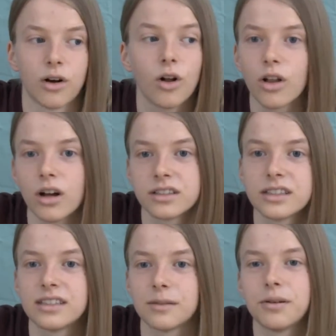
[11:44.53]
all
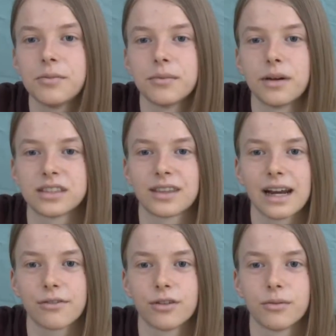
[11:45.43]
autistic people must
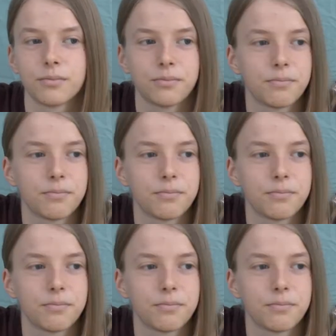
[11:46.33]
therefore